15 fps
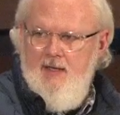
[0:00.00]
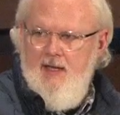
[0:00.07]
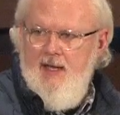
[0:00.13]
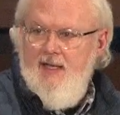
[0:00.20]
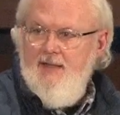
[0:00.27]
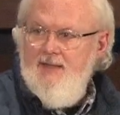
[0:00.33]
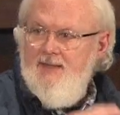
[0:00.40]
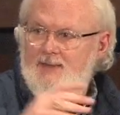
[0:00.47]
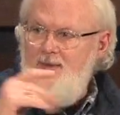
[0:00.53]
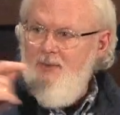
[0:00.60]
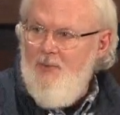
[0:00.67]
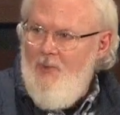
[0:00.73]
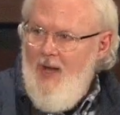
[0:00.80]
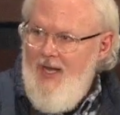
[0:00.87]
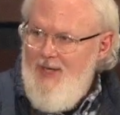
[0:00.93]
And the
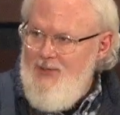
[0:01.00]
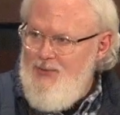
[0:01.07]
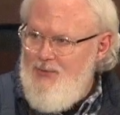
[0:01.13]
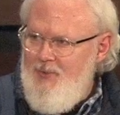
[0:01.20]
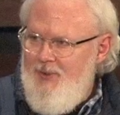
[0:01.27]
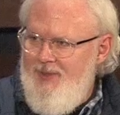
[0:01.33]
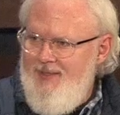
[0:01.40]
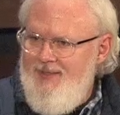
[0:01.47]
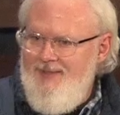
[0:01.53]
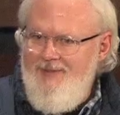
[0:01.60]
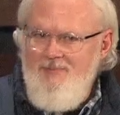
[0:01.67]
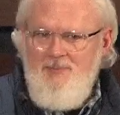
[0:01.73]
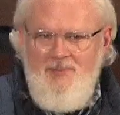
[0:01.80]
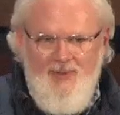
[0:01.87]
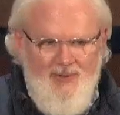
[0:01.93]
wise
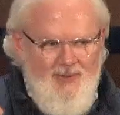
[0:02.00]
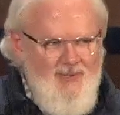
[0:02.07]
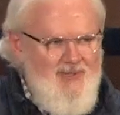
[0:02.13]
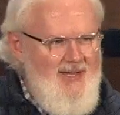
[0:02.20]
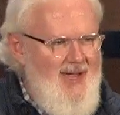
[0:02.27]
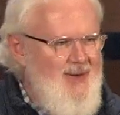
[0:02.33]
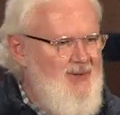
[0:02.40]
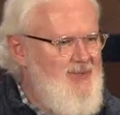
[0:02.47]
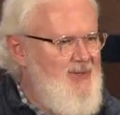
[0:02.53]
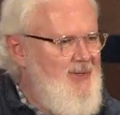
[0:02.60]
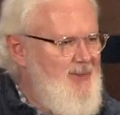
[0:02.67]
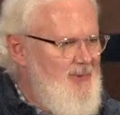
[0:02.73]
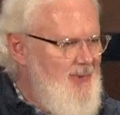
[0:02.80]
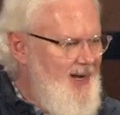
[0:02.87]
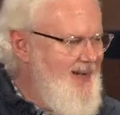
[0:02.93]
one builds his house on
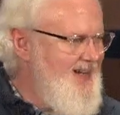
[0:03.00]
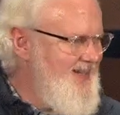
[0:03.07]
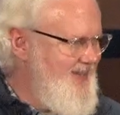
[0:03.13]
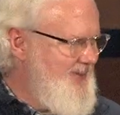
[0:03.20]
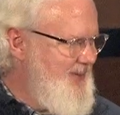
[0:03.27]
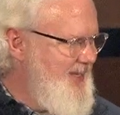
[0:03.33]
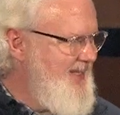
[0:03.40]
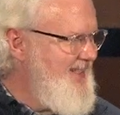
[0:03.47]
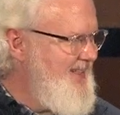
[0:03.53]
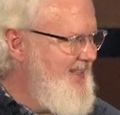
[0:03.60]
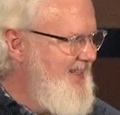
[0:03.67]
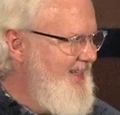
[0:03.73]
the rock, right?